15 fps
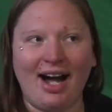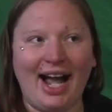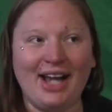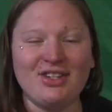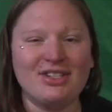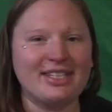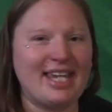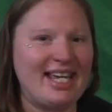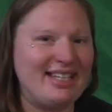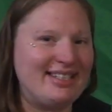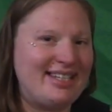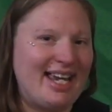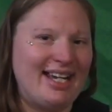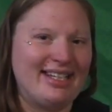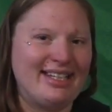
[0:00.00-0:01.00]
I just can't
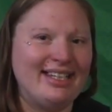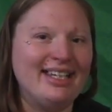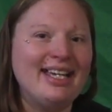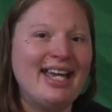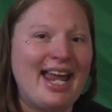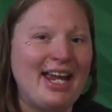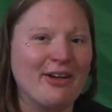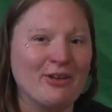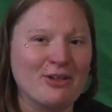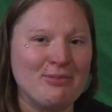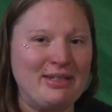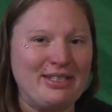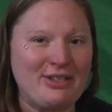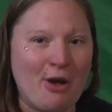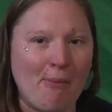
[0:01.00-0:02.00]
stand it. It angers
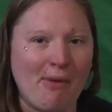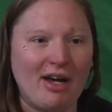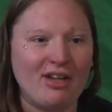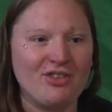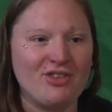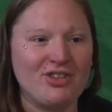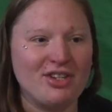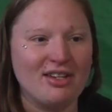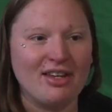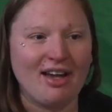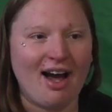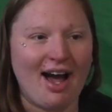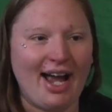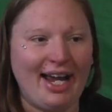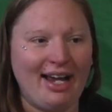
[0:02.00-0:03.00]
me so much.
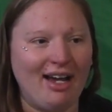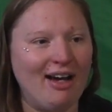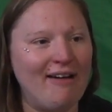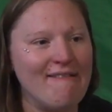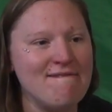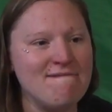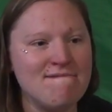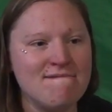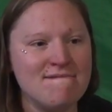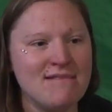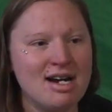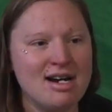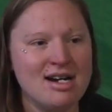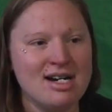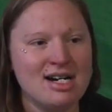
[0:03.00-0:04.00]

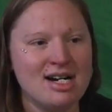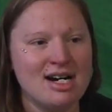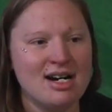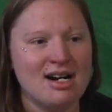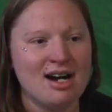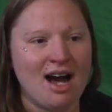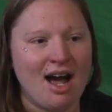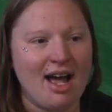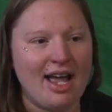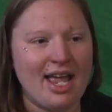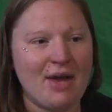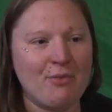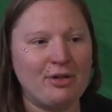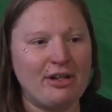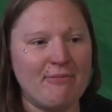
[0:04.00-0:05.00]

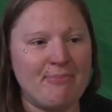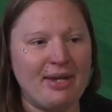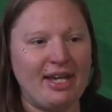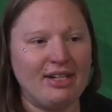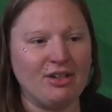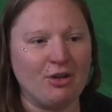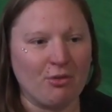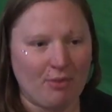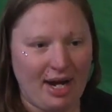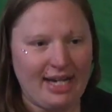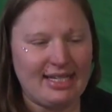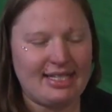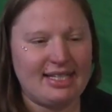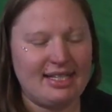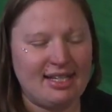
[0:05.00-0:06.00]
It would have been
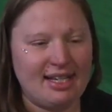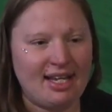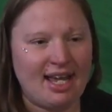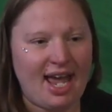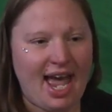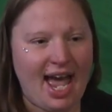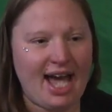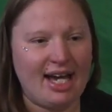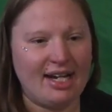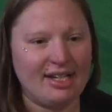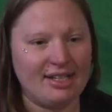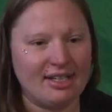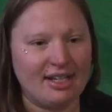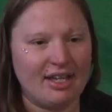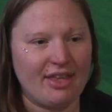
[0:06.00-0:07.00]
great
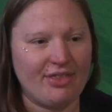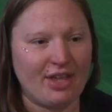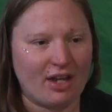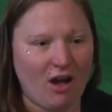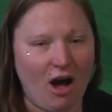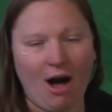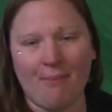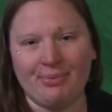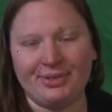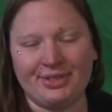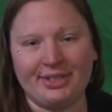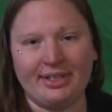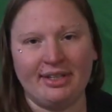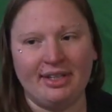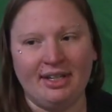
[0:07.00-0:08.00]
had the
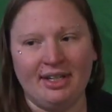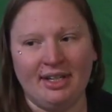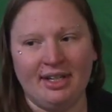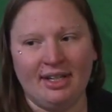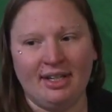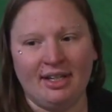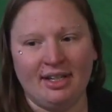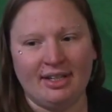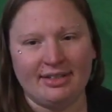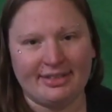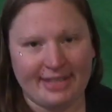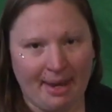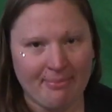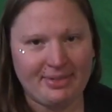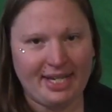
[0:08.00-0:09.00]
cops
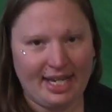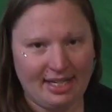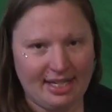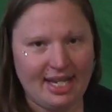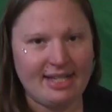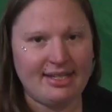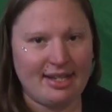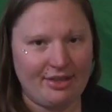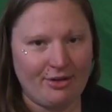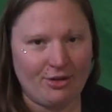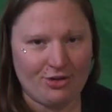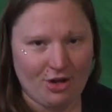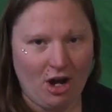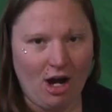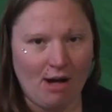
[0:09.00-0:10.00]
stepped in and did their
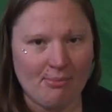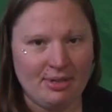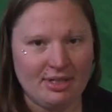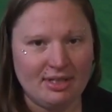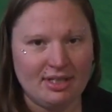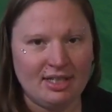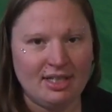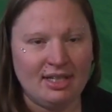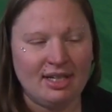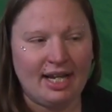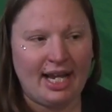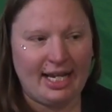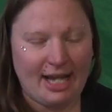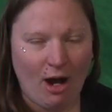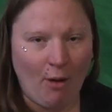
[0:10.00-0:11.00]
job
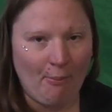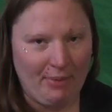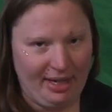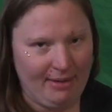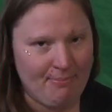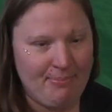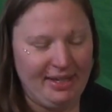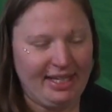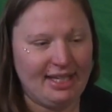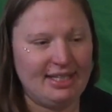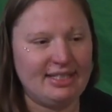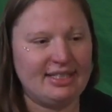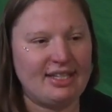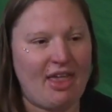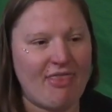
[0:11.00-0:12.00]
and helped me,
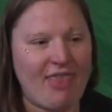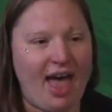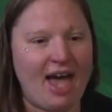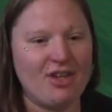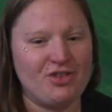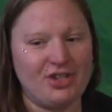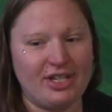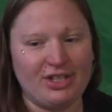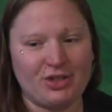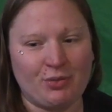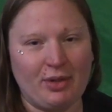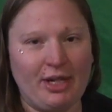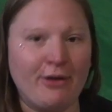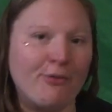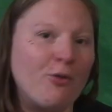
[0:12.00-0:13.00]
because that just
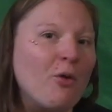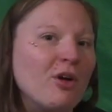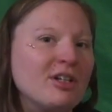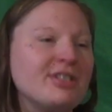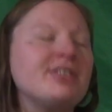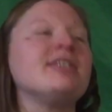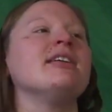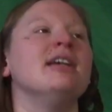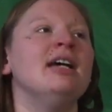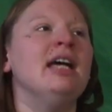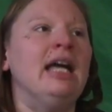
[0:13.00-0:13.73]
reinforced